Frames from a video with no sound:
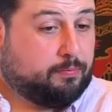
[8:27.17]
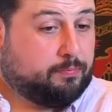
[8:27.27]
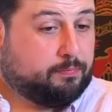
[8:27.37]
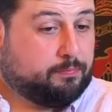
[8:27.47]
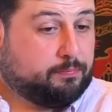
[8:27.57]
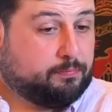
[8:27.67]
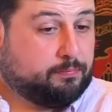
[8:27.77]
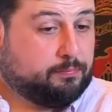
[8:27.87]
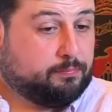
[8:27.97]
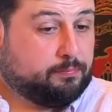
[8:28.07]

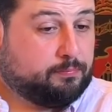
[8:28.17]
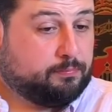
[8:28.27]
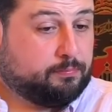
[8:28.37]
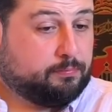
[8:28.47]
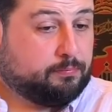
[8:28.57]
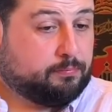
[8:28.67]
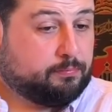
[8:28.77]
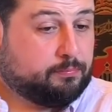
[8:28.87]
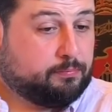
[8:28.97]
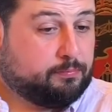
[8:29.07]

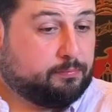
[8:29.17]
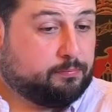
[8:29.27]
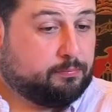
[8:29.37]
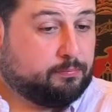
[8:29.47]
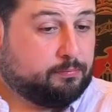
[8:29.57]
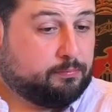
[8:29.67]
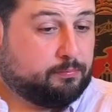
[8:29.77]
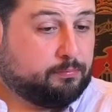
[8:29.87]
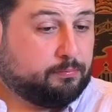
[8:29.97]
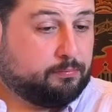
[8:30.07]

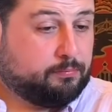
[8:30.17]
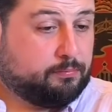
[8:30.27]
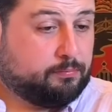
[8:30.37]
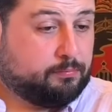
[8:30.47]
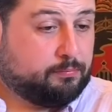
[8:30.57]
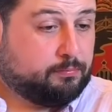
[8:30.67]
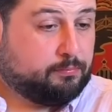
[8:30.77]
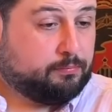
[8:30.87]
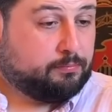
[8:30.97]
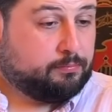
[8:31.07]

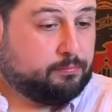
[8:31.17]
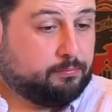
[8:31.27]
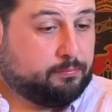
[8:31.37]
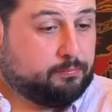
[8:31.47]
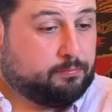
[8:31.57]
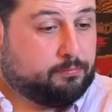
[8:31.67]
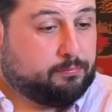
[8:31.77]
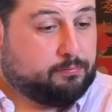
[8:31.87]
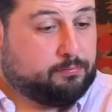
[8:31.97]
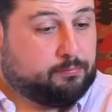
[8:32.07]

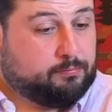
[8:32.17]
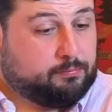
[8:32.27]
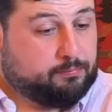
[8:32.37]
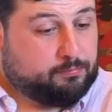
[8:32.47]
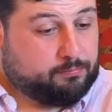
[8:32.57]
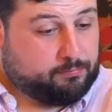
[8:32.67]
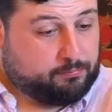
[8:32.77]
(not speaking)